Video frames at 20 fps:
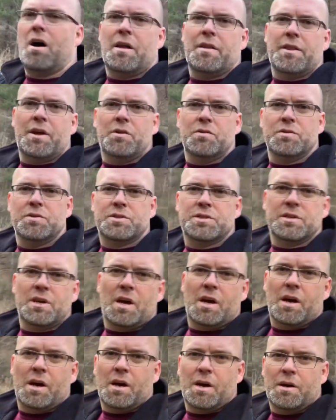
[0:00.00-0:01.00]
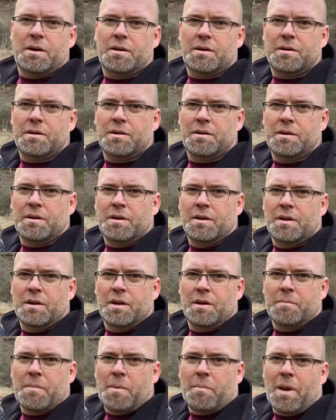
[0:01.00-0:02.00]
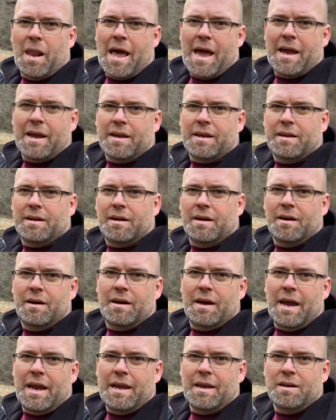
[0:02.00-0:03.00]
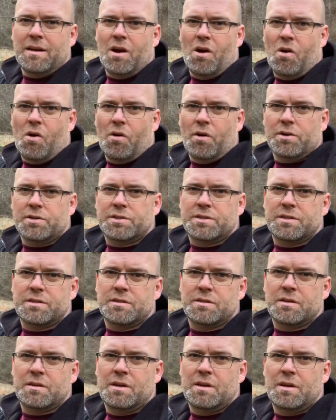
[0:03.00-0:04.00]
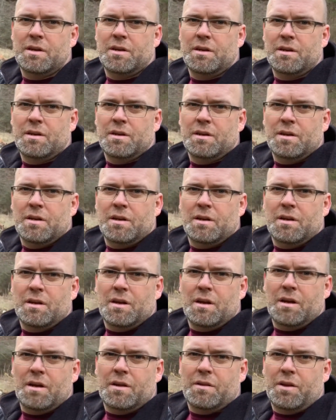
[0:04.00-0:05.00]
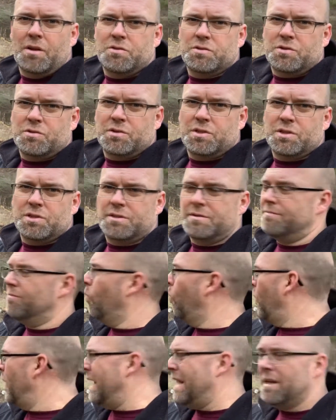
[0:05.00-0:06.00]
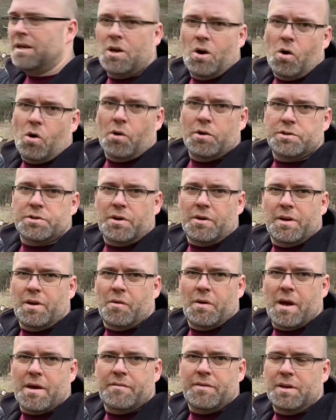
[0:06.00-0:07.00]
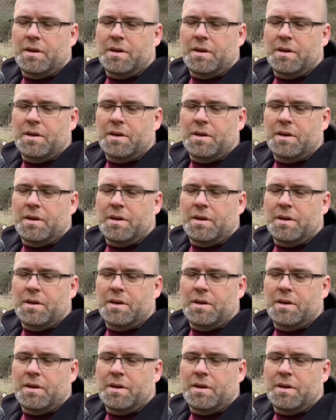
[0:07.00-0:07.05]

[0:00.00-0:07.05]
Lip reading: those my black hand guards. Those are just wind guards. They don't have any